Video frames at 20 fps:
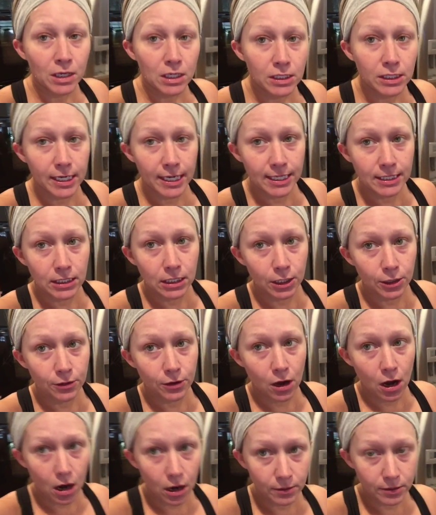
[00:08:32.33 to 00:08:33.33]
Today's a low
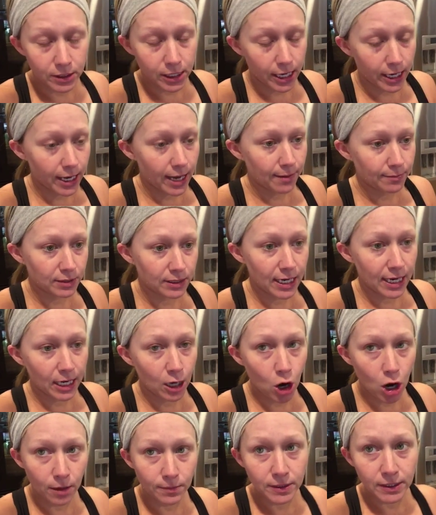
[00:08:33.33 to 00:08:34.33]
carb day. I
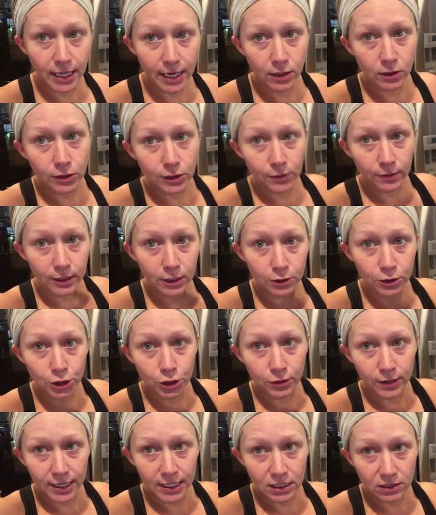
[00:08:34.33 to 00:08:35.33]
carb cycle, so I do
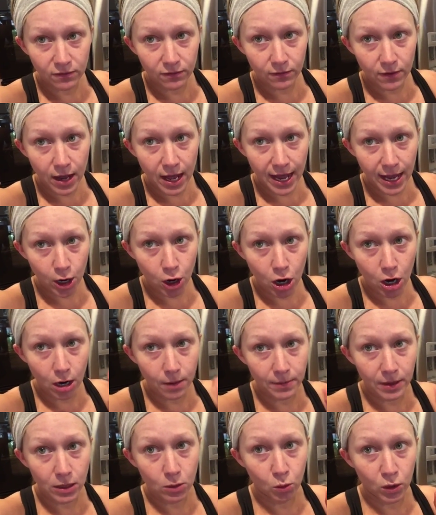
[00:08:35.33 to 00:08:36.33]
2 days of high
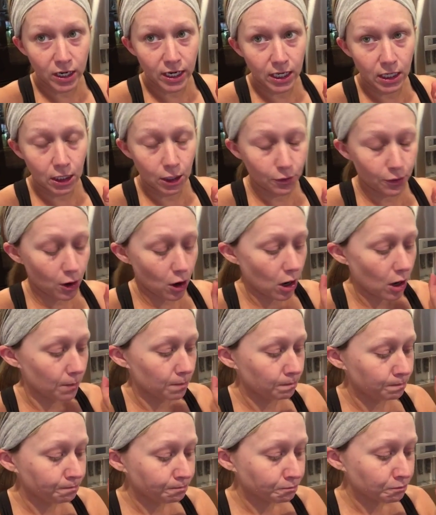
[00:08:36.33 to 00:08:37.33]
carb and then 1 day of low carb.
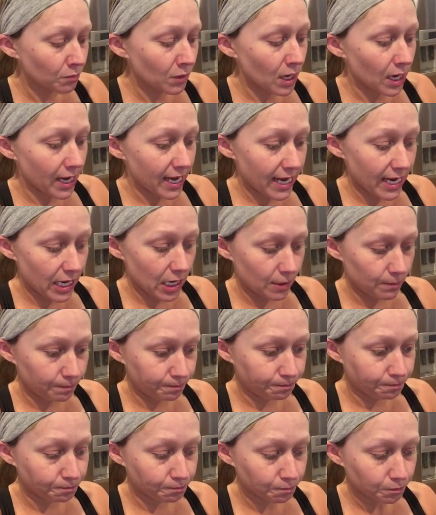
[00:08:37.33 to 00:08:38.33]

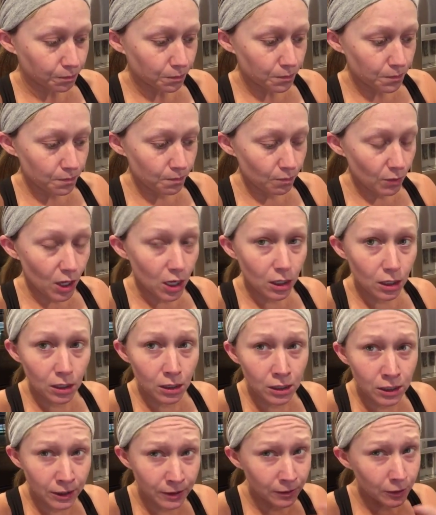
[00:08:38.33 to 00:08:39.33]
And
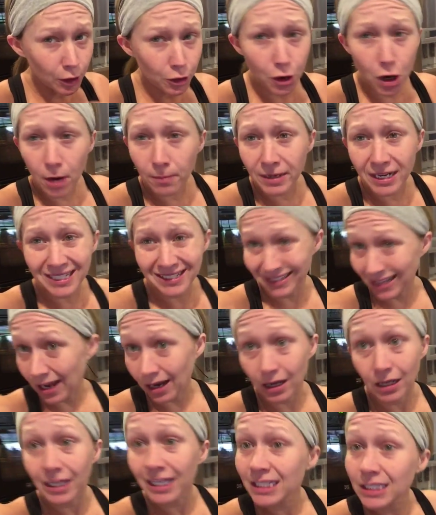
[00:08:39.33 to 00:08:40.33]
low carb days suck.
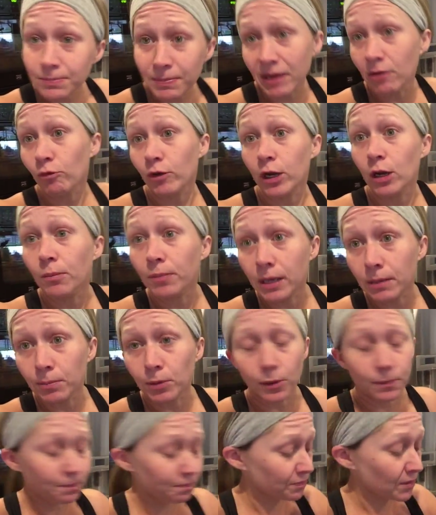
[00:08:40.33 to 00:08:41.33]
Let's be real,
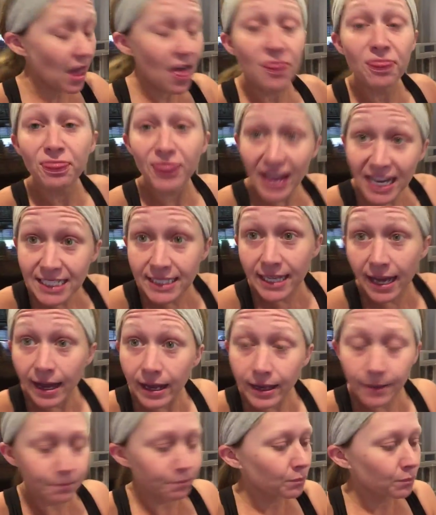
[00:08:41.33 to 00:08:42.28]
people. They suck.